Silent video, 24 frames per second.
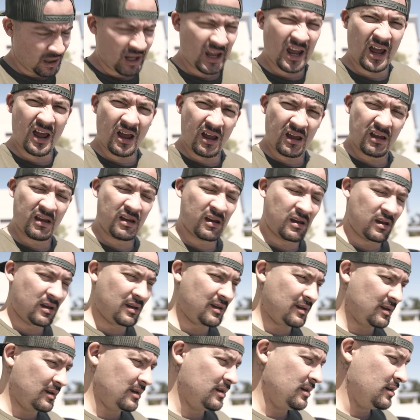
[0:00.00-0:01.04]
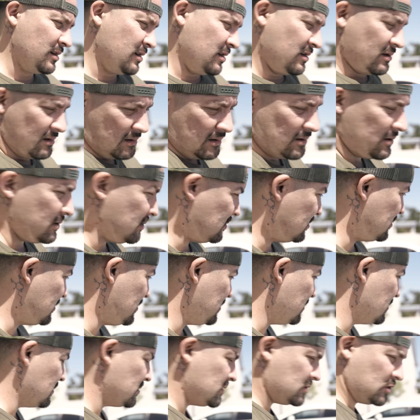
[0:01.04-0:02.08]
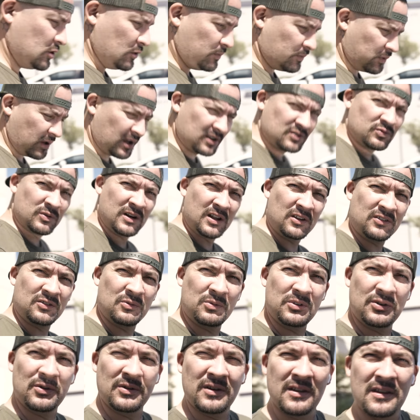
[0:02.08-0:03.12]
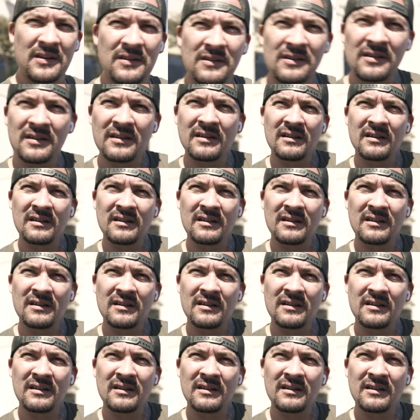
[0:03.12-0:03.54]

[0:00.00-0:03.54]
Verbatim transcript: Yeah. Yeah, 2 plus. 2 plus, what else are we doing to this?